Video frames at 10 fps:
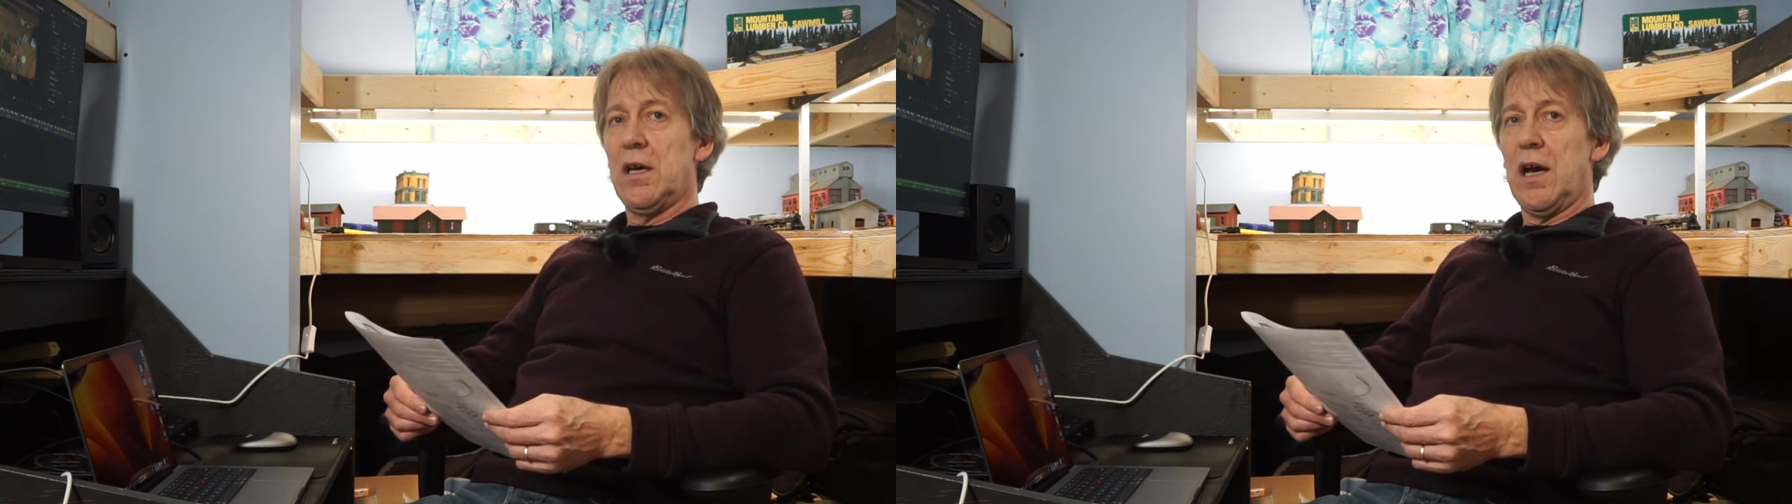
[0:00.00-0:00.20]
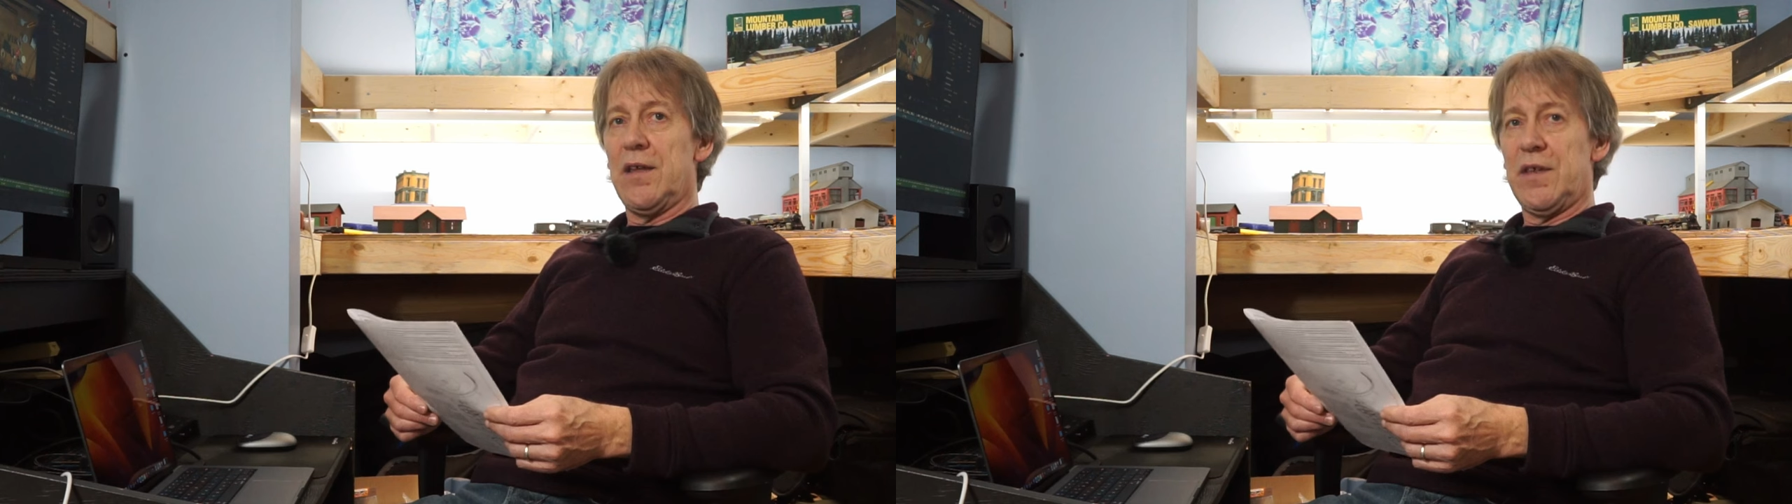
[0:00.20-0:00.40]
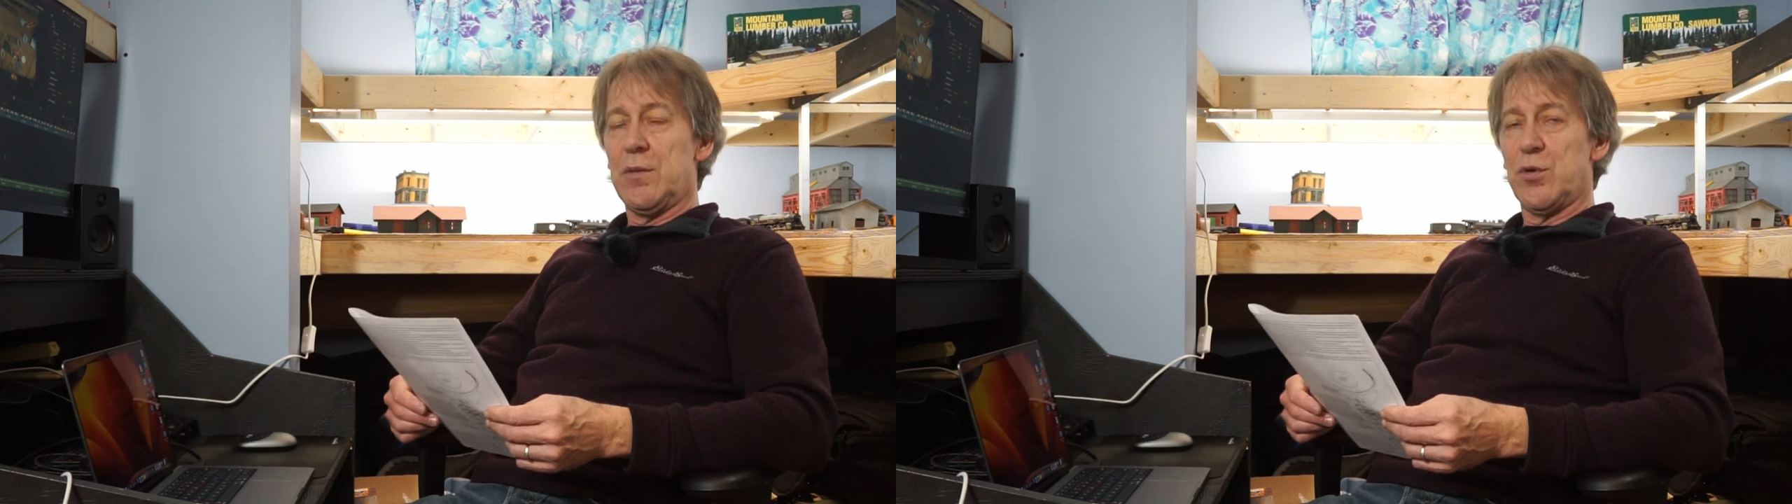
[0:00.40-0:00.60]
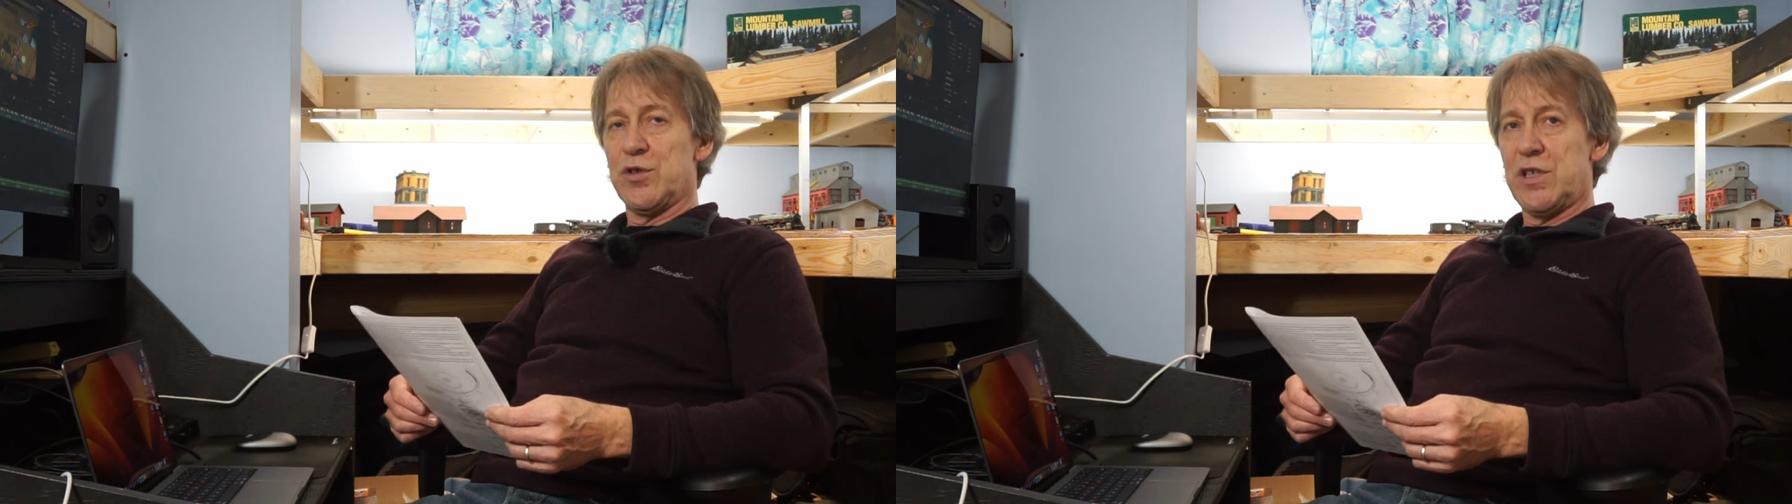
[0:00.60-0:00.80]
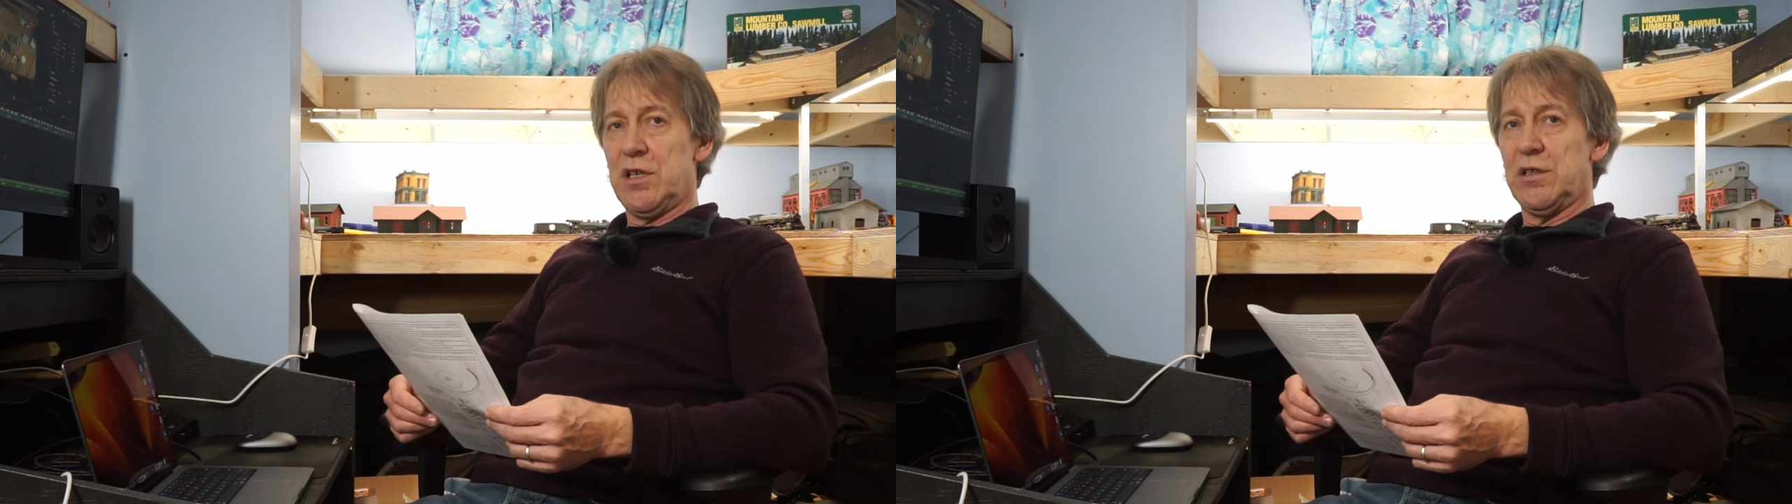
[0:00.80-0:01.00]
I then
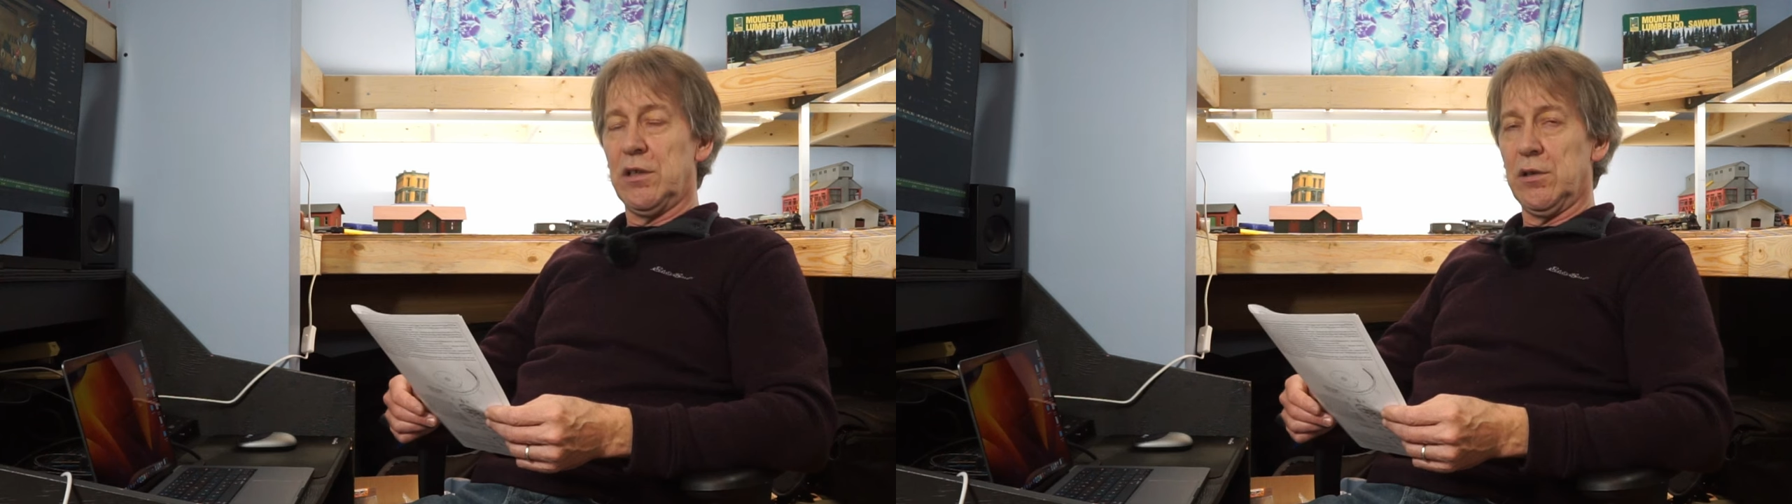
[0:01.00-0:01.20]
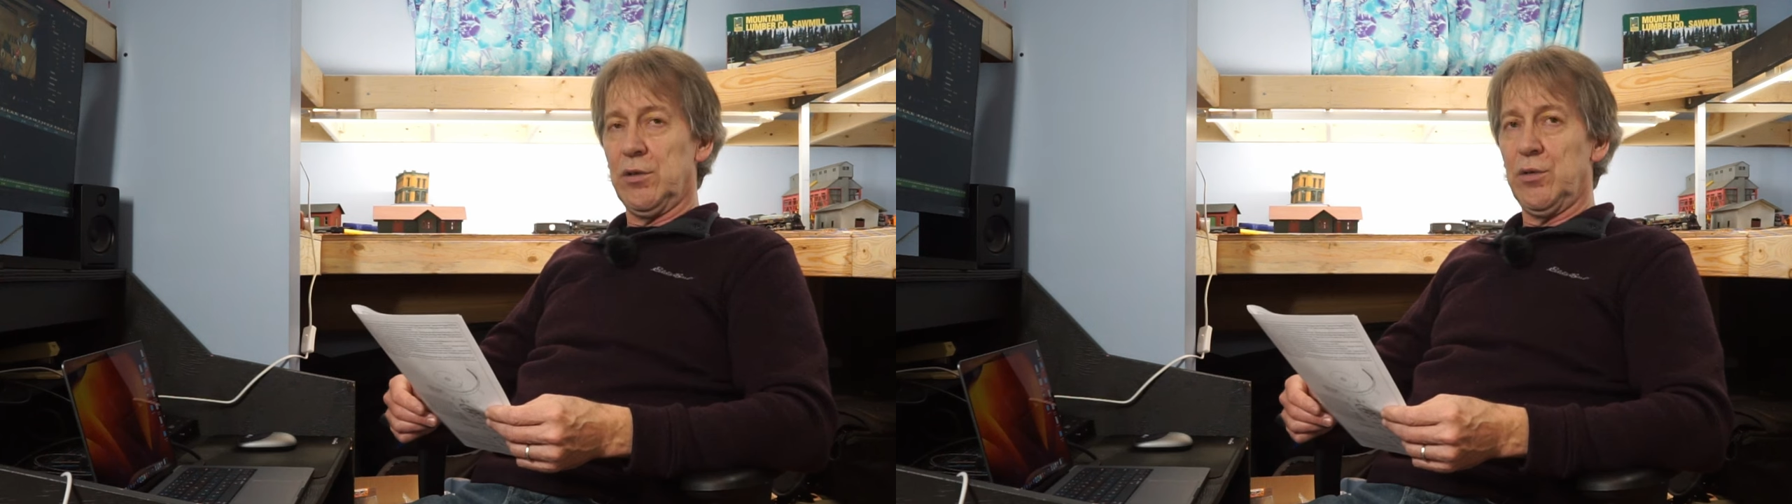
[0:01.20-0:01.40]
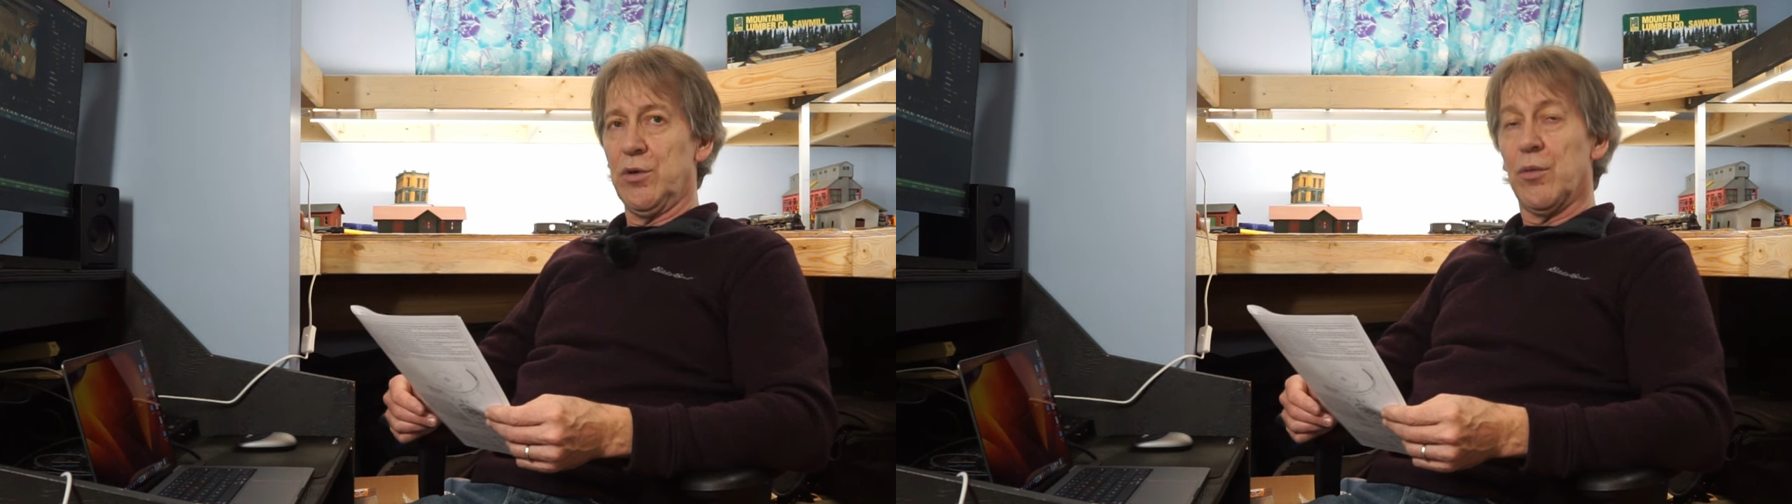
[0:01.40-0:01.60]
proceeded to glue the